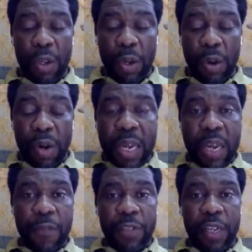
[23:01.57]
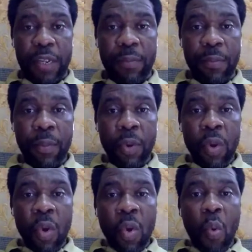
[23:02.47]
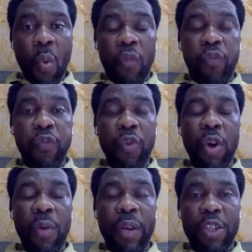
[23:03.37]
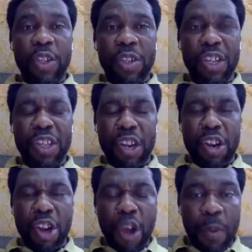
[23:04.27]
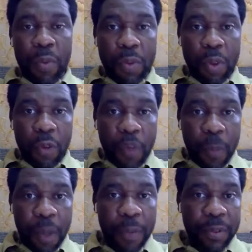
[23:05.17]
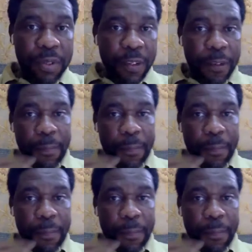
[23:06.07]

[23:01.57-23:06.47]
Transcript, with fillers: your gifting will flourish in the neighborhood of your purpose.